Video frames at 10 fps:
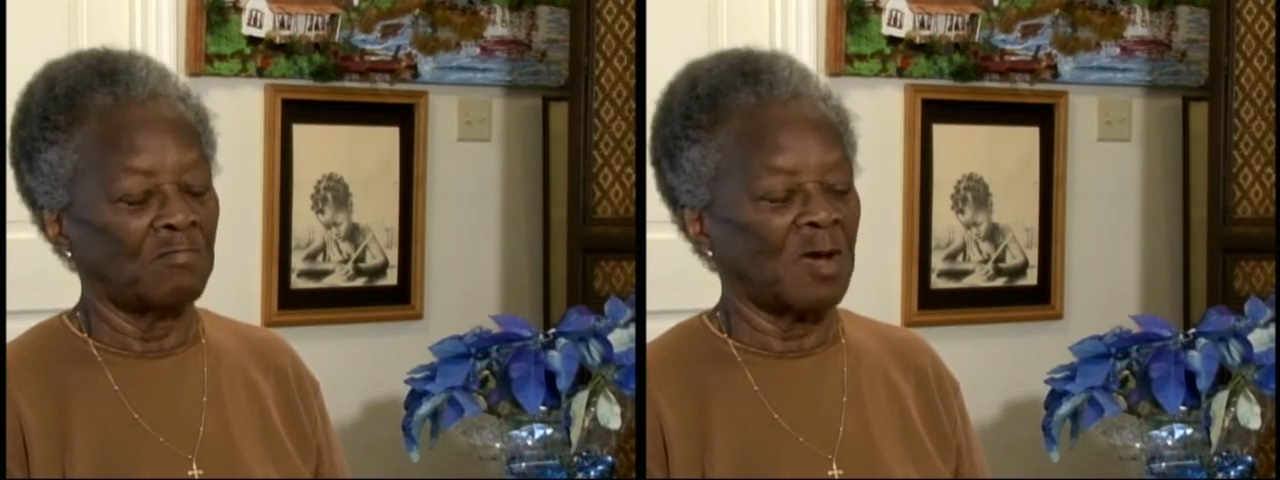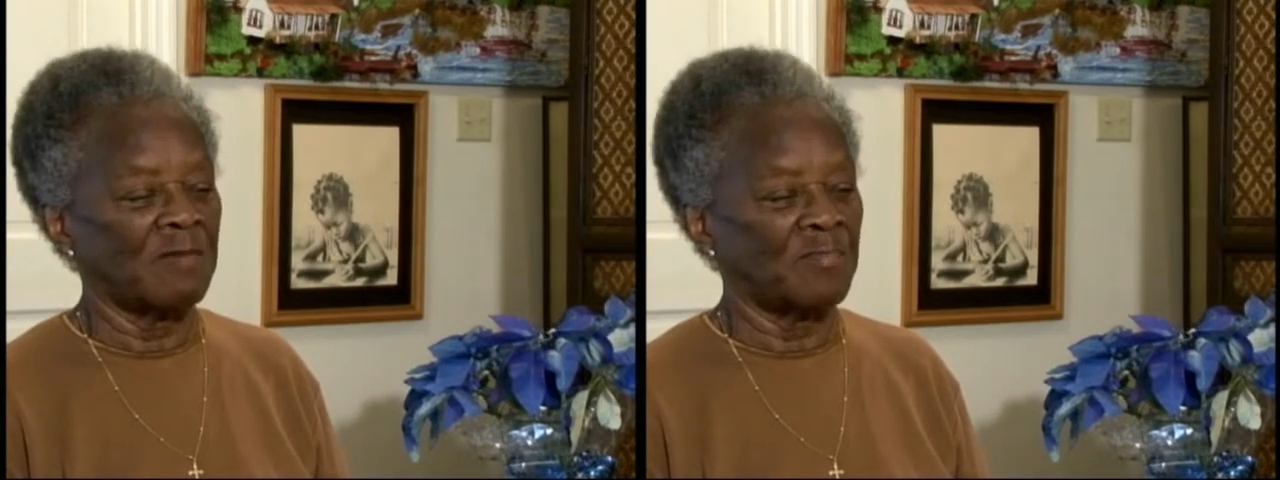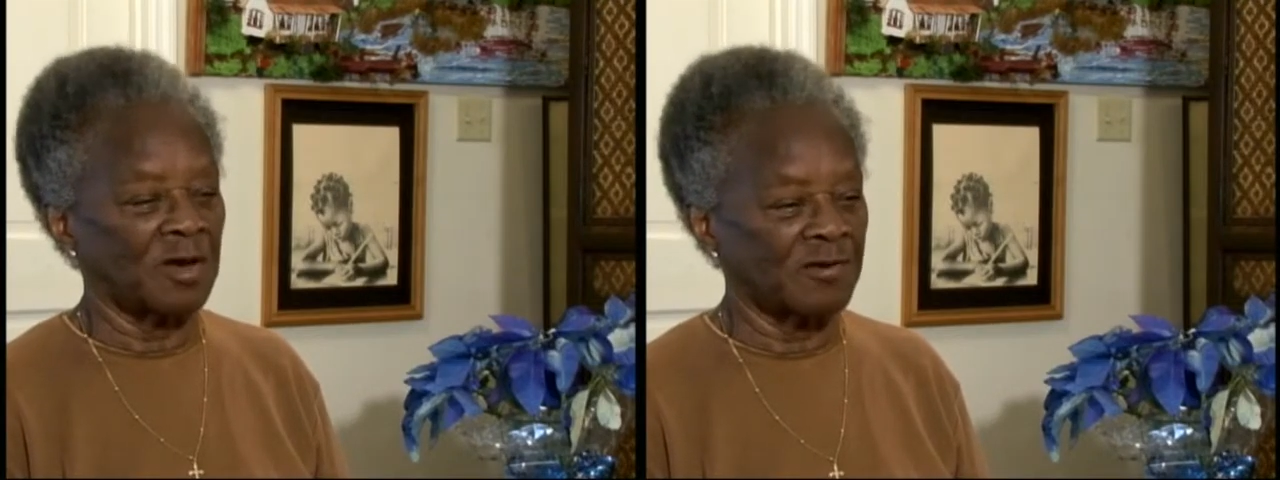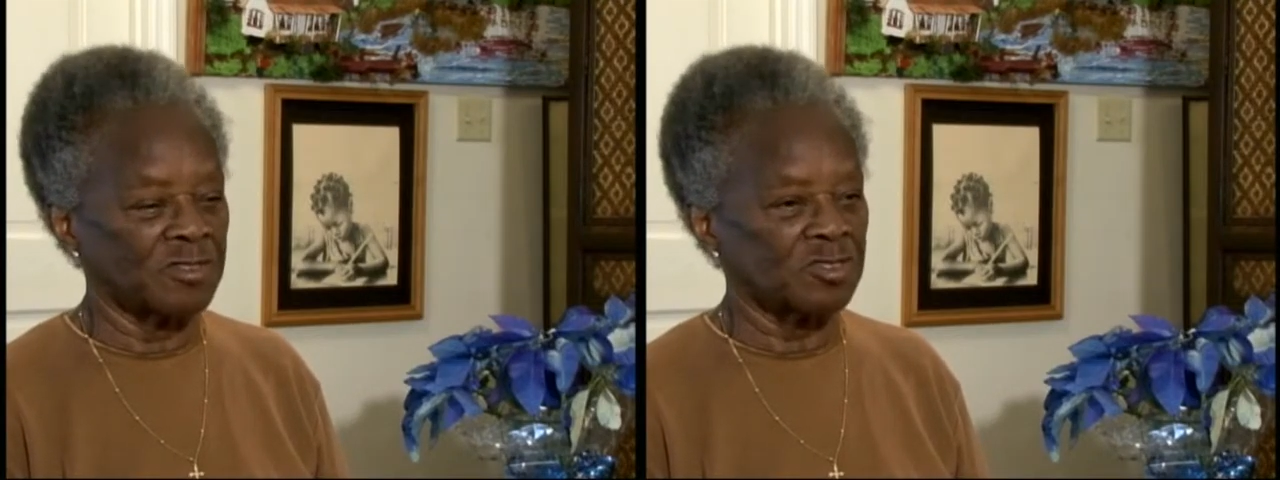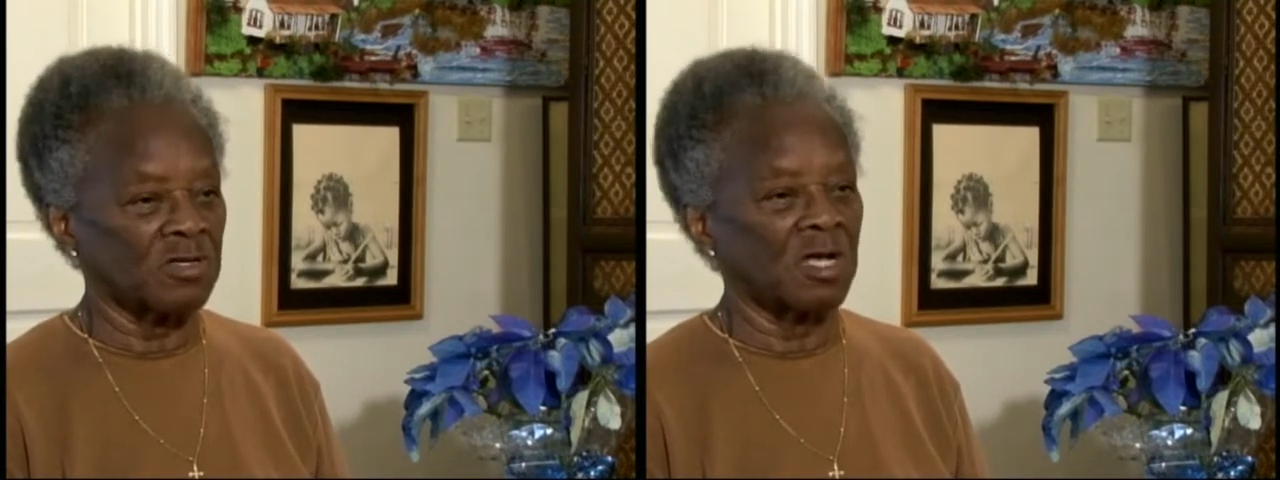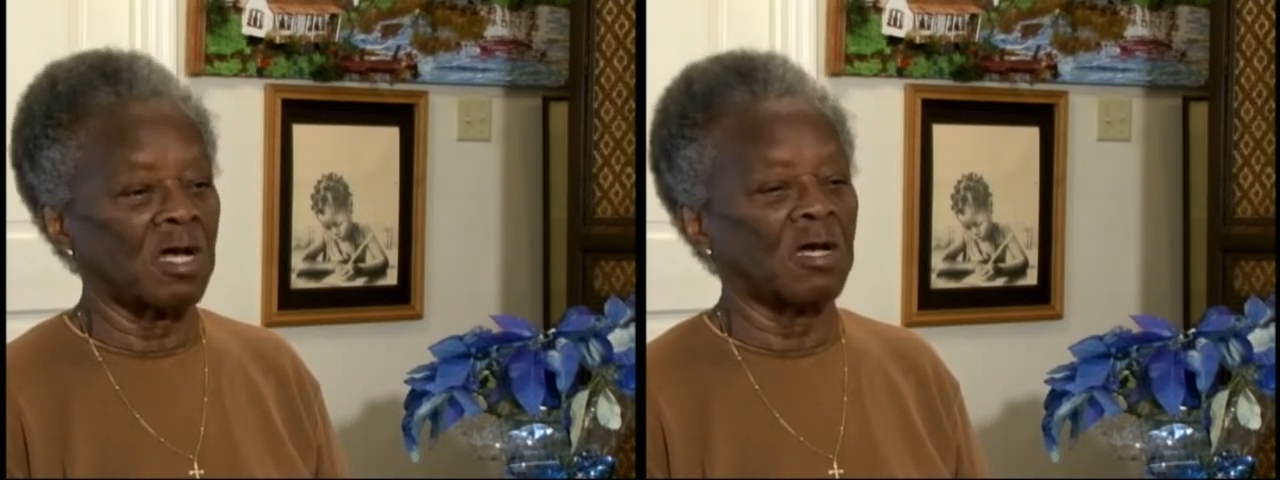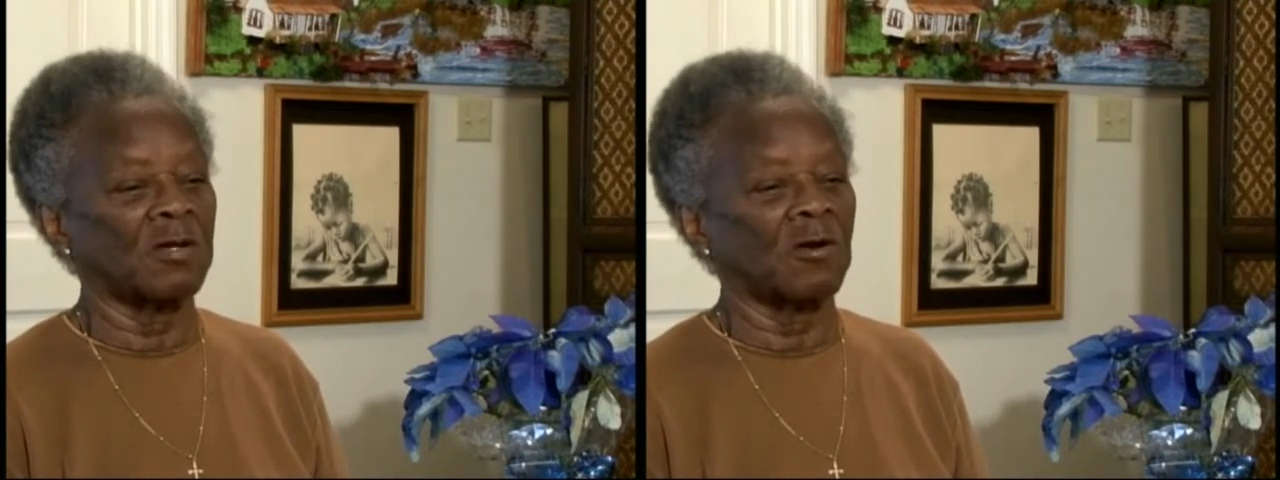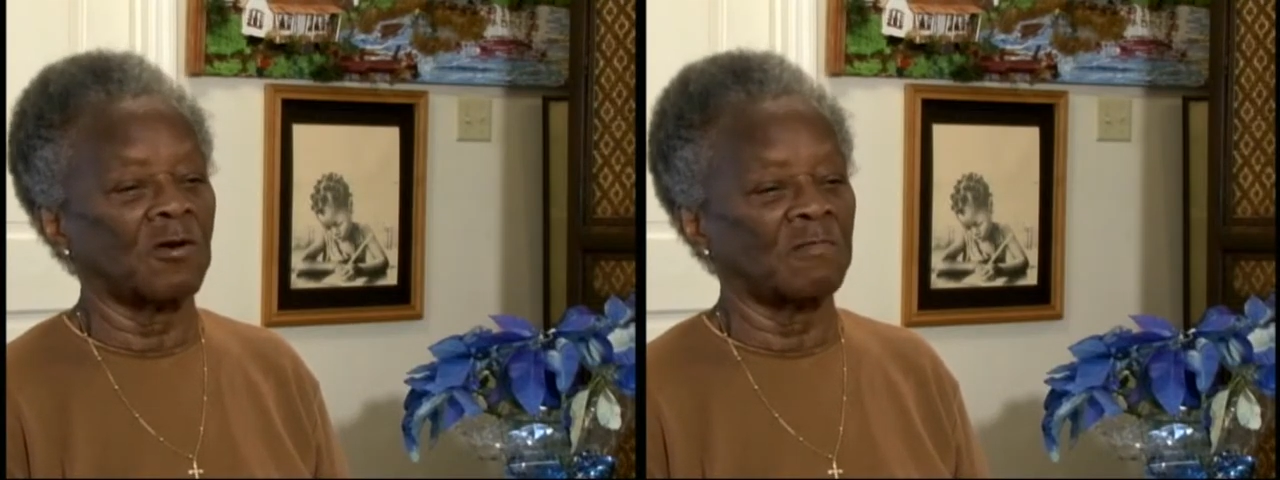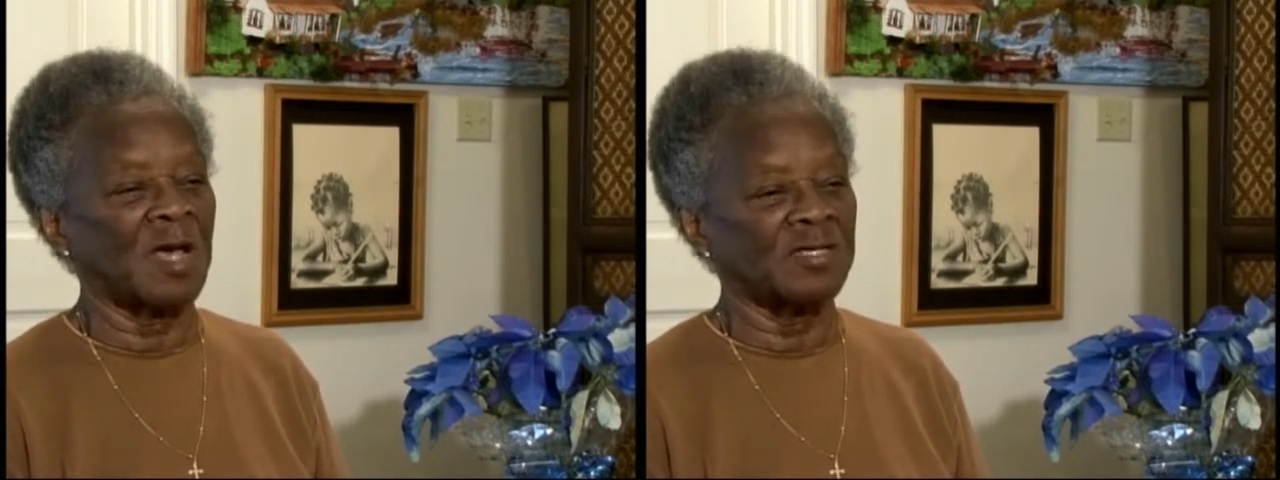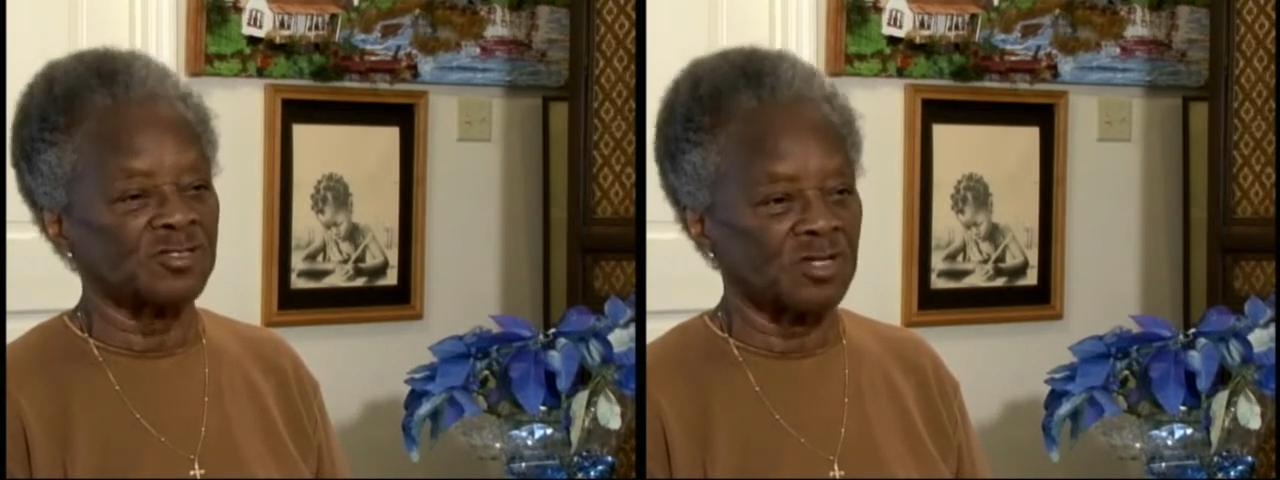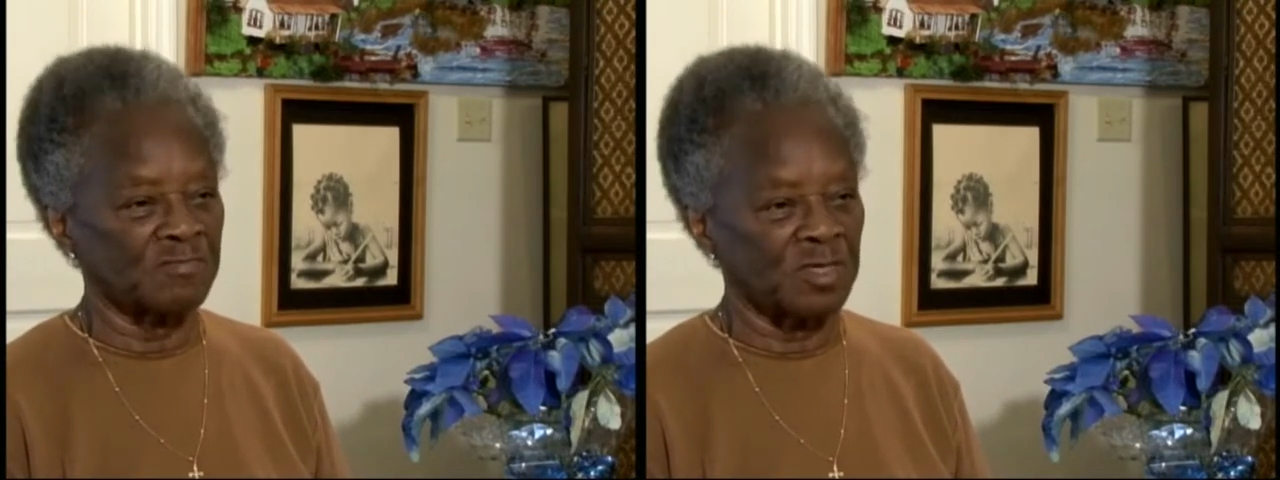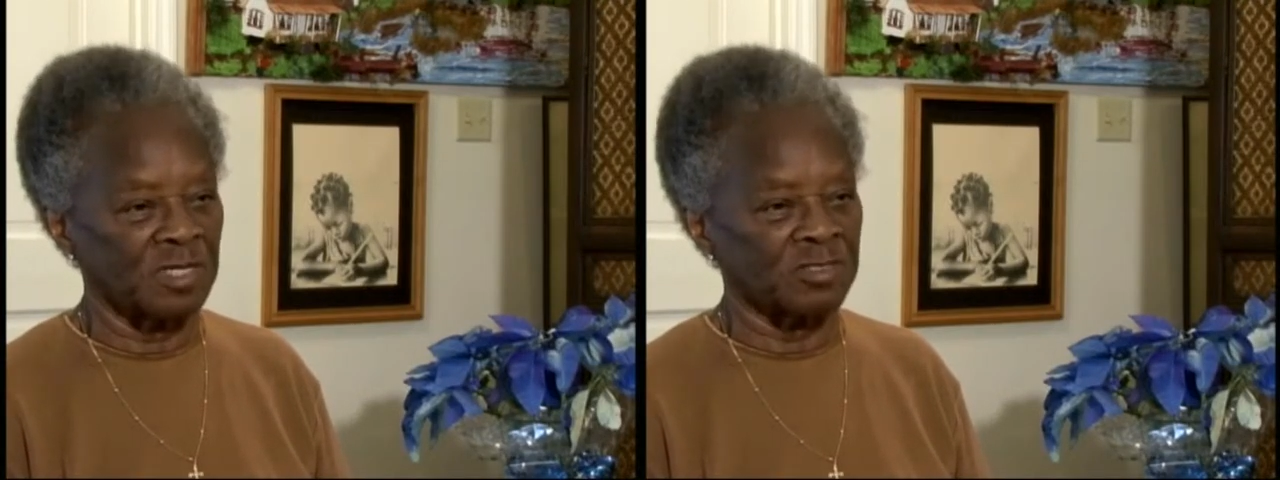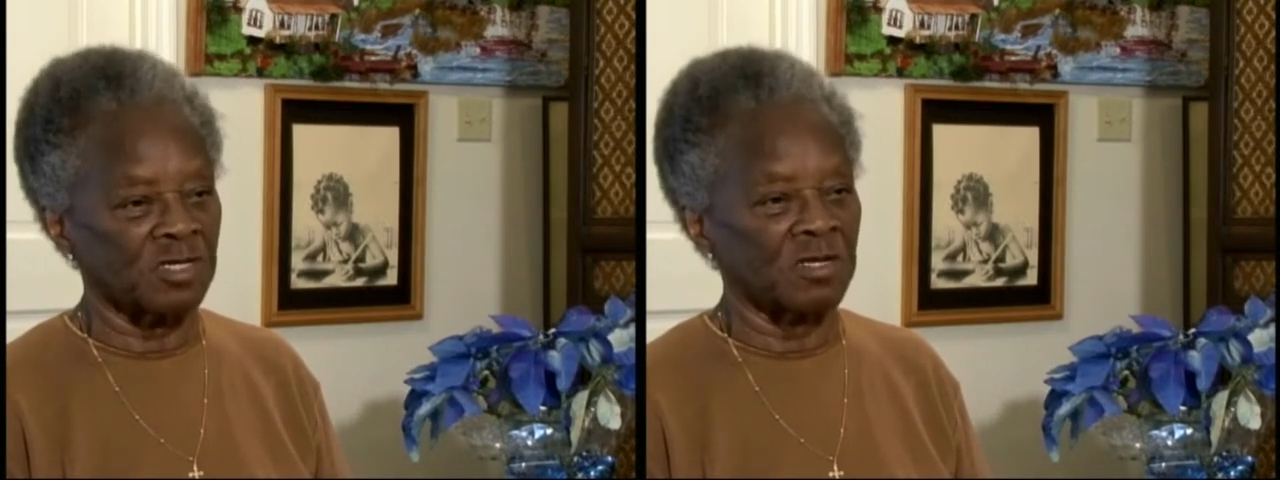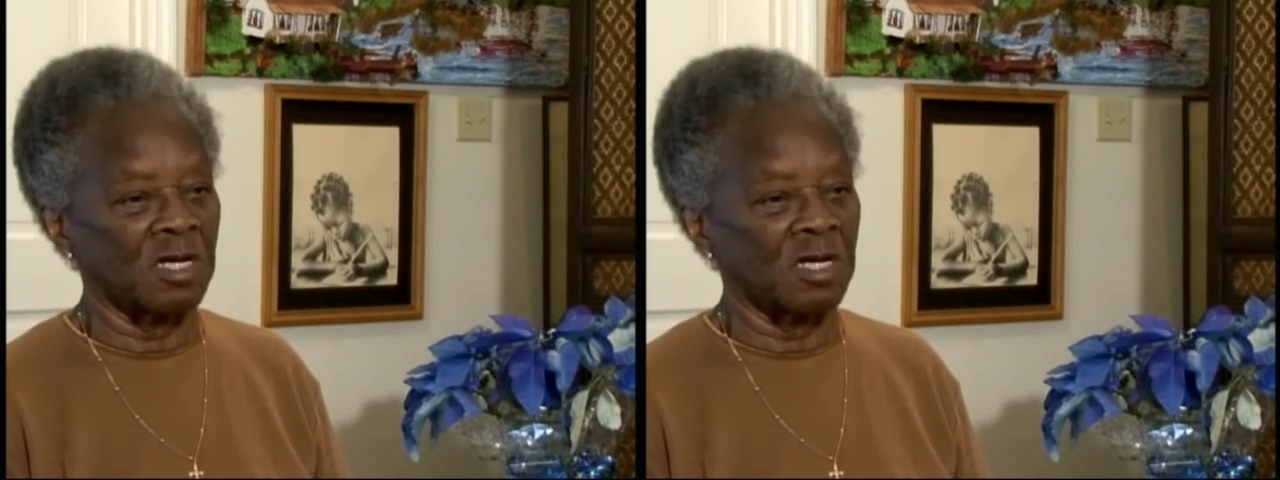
My parents are gone, all my siblings are